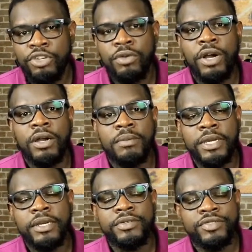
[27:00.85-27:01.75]
You're welcome
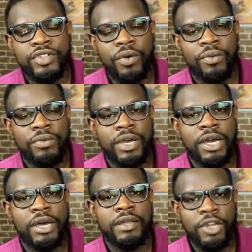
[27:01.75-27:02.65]
here. So
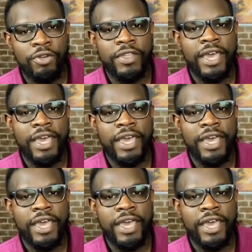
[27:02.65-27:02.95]
know